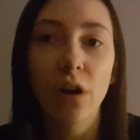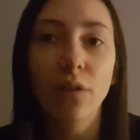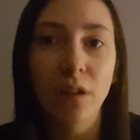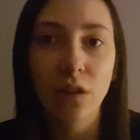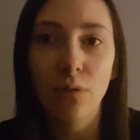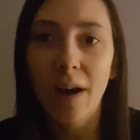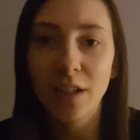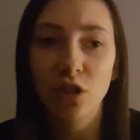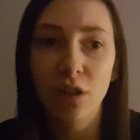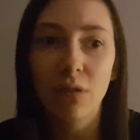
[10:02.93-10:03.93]
know that you
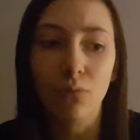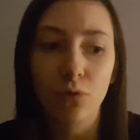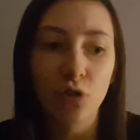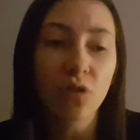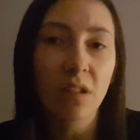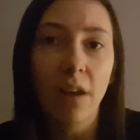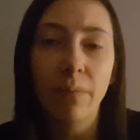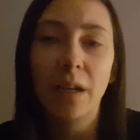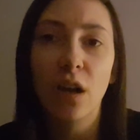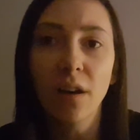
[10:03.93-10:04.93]
actually truly love
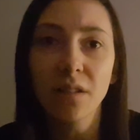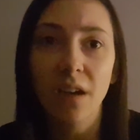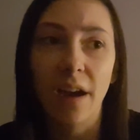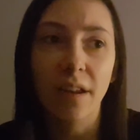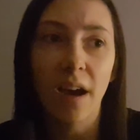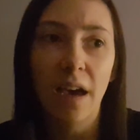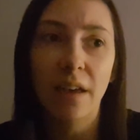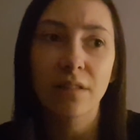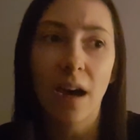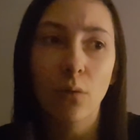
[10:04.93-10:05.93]
my content
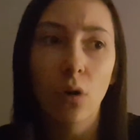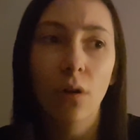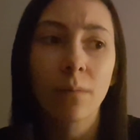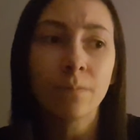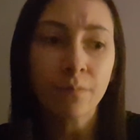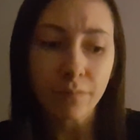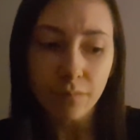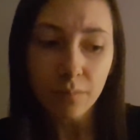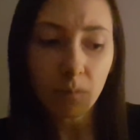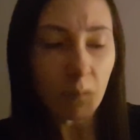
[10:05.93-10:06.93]
and I will
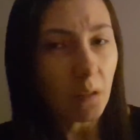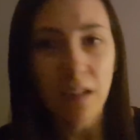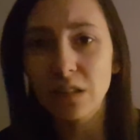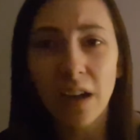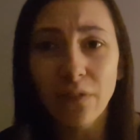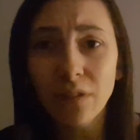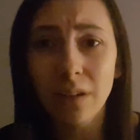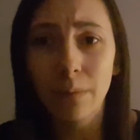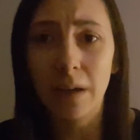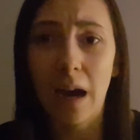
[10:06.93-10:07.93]

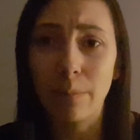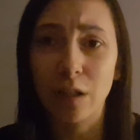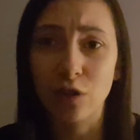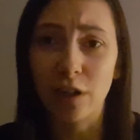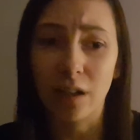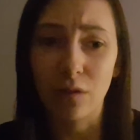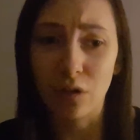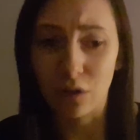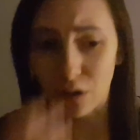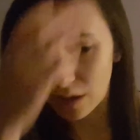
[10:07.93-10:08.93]
definitely be happy to check out
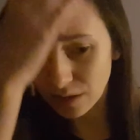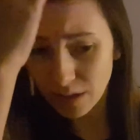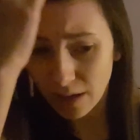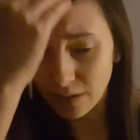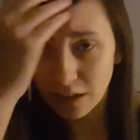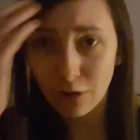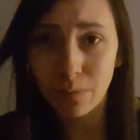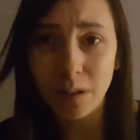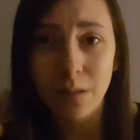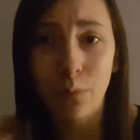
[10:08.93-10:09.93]
your content. Like you've
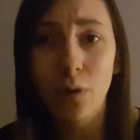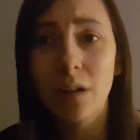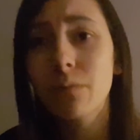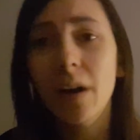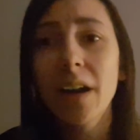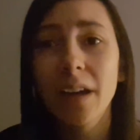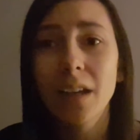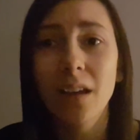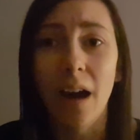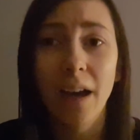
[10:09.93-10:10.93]
been supporting
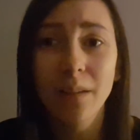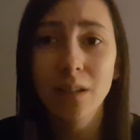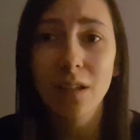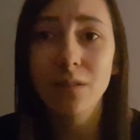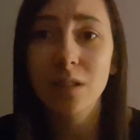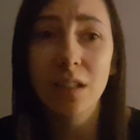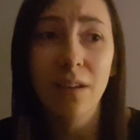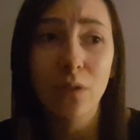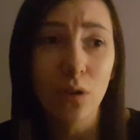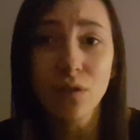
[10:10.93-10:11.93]
mine, I need to
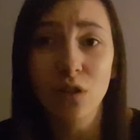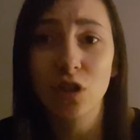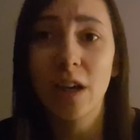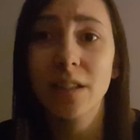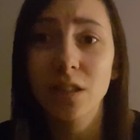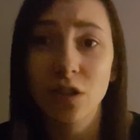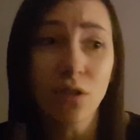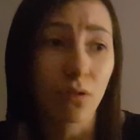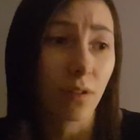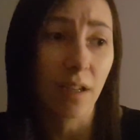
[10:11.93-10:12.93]
give yours a chance
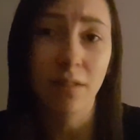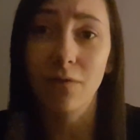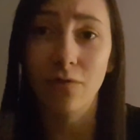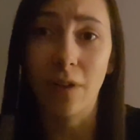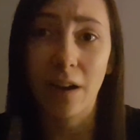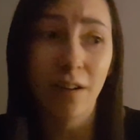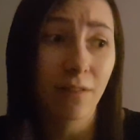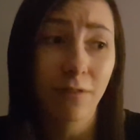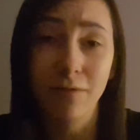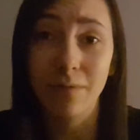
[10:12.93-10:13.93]
too. Like
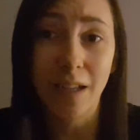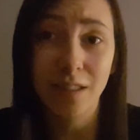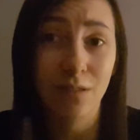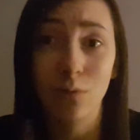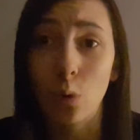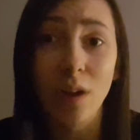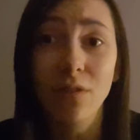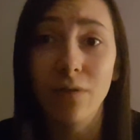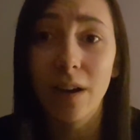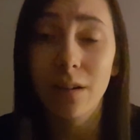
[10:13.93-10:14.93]
fair, that's quite
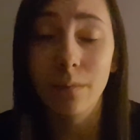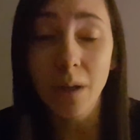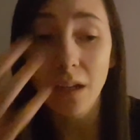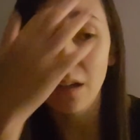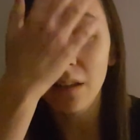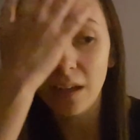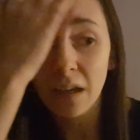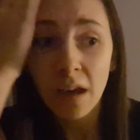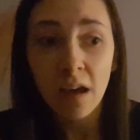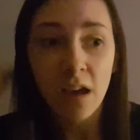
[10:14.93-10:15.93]
fair to me. Like
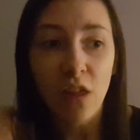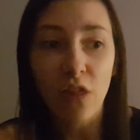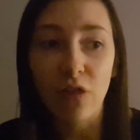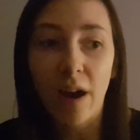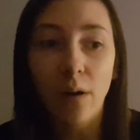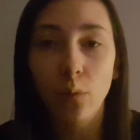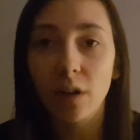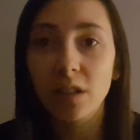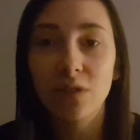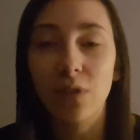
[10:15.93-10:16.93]
that
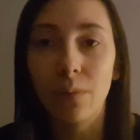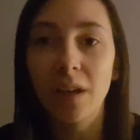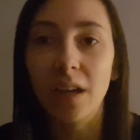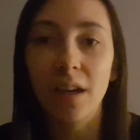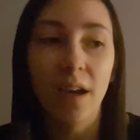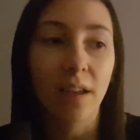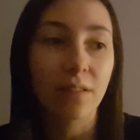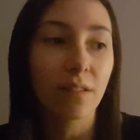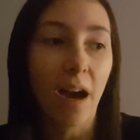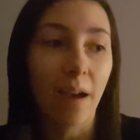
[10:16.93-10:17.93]
works for me.
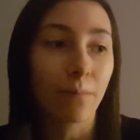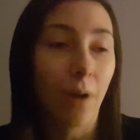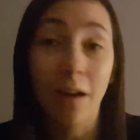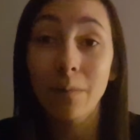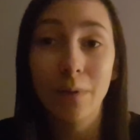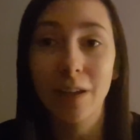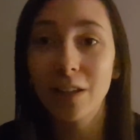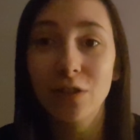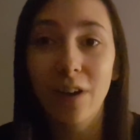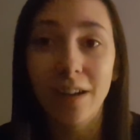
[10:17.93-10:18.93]
It, I I'd be
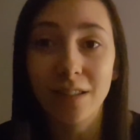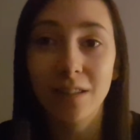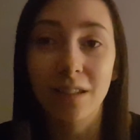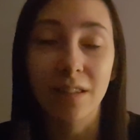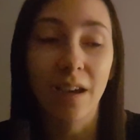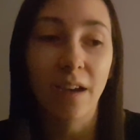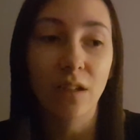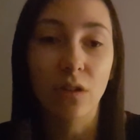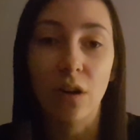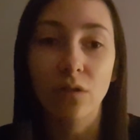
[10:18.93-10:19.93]
interested in that,
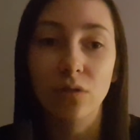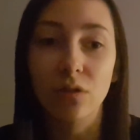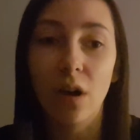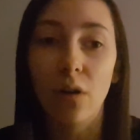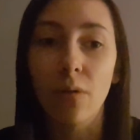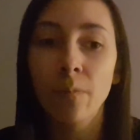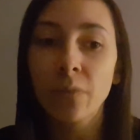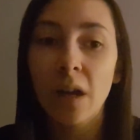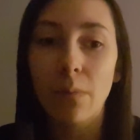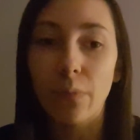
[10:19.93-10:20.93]
you know. So
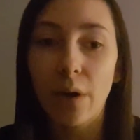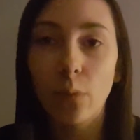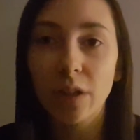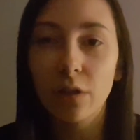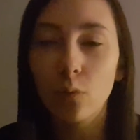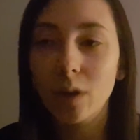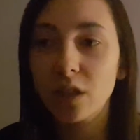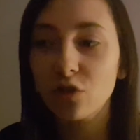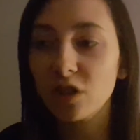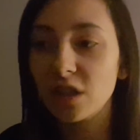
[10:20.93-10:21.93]
but when when
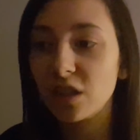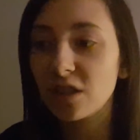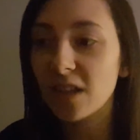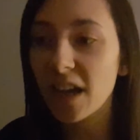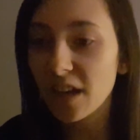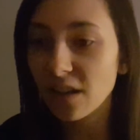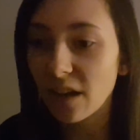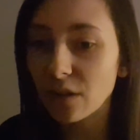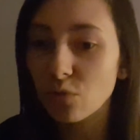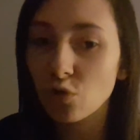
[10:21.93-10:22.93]
you're just saying
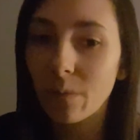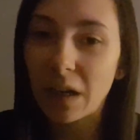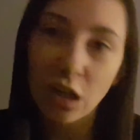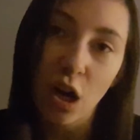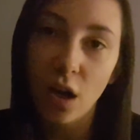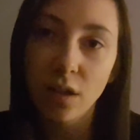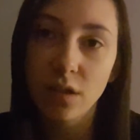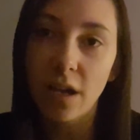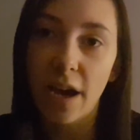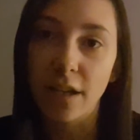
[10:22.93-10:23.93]
that you enjoy my
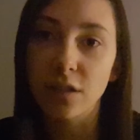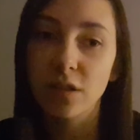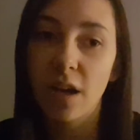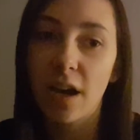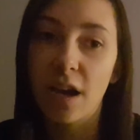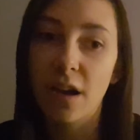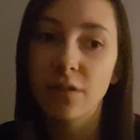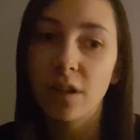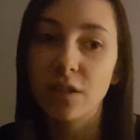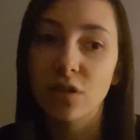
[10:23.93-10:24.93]
content and
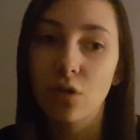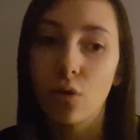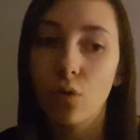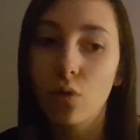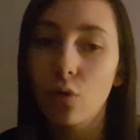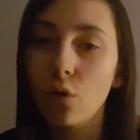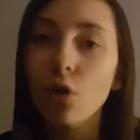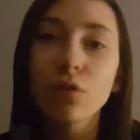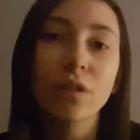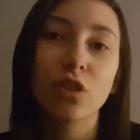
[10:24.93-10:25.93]
it's the
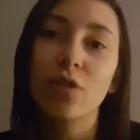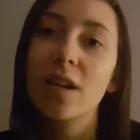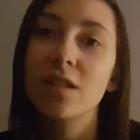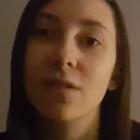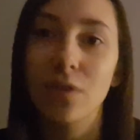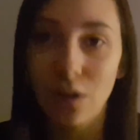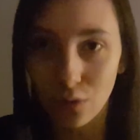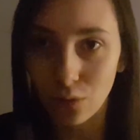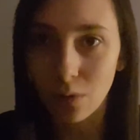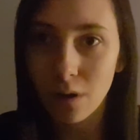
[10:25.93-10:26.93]
only trace of
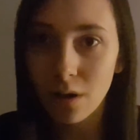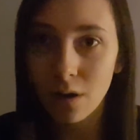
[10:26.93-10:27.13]
you